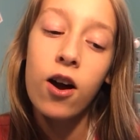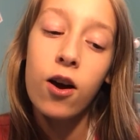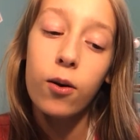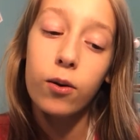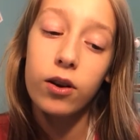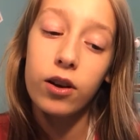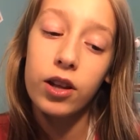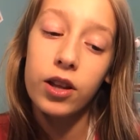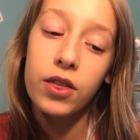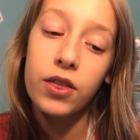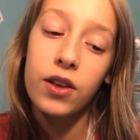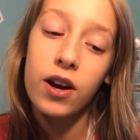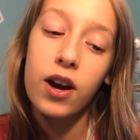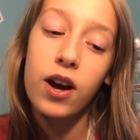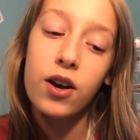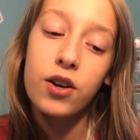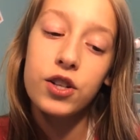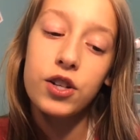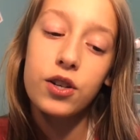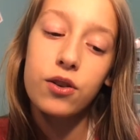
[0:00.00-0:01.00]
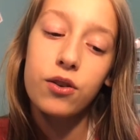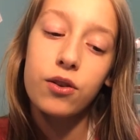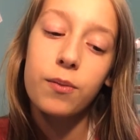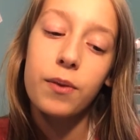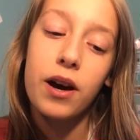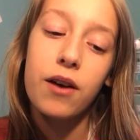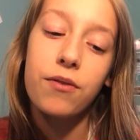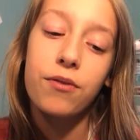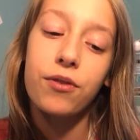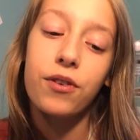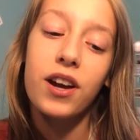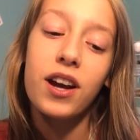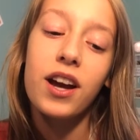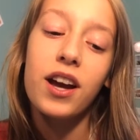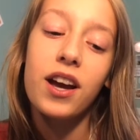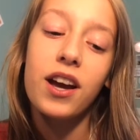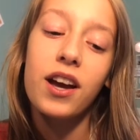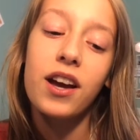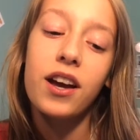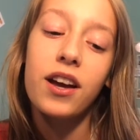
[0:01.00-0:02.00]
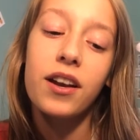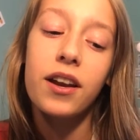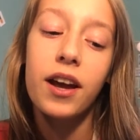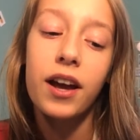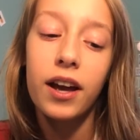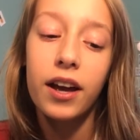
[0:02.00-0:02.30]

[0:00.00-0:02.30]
without you, my friend.